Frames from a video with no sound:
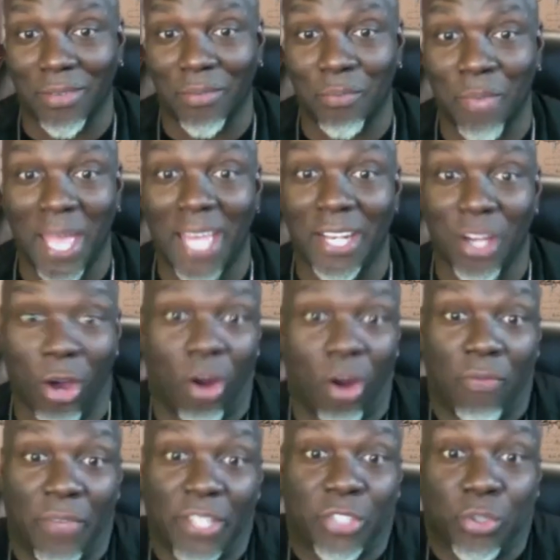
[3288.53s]
Men are
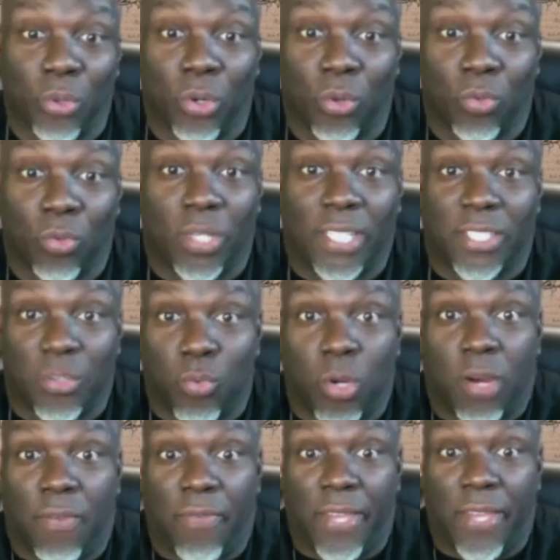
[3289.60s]
visual. Listen,
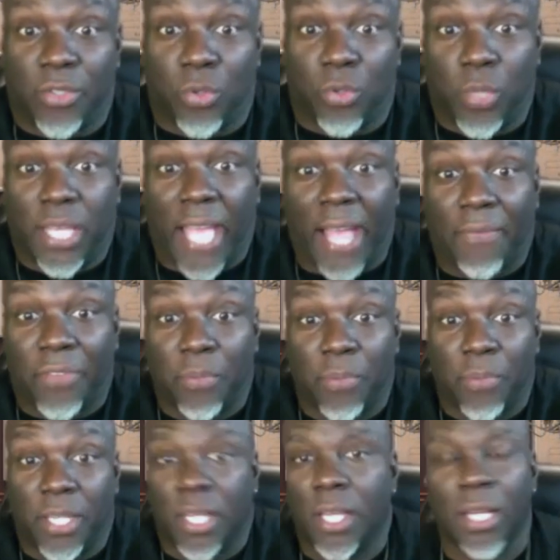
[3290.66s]
we're visual. We have to
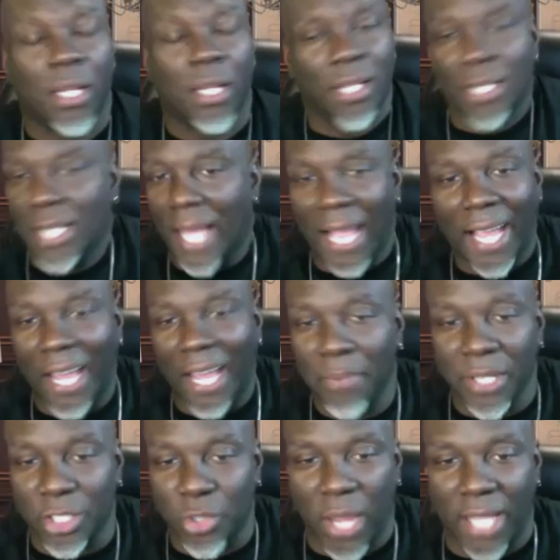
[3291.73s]
be I got to be
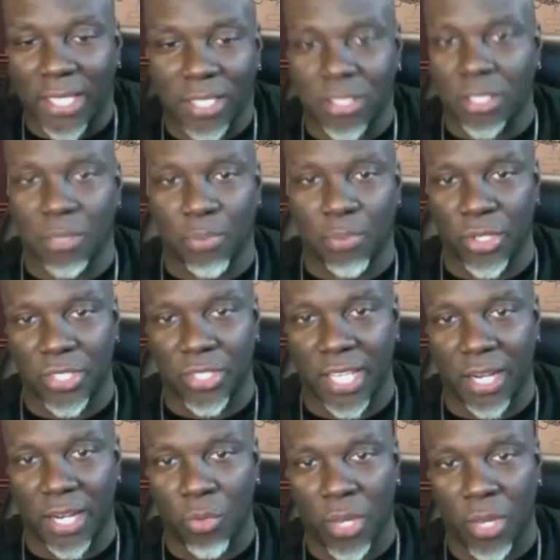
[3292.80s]
attracted to the person
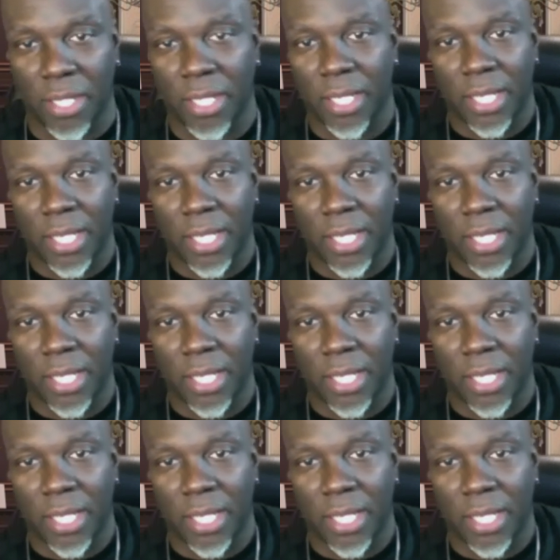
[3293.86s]
that I'm with.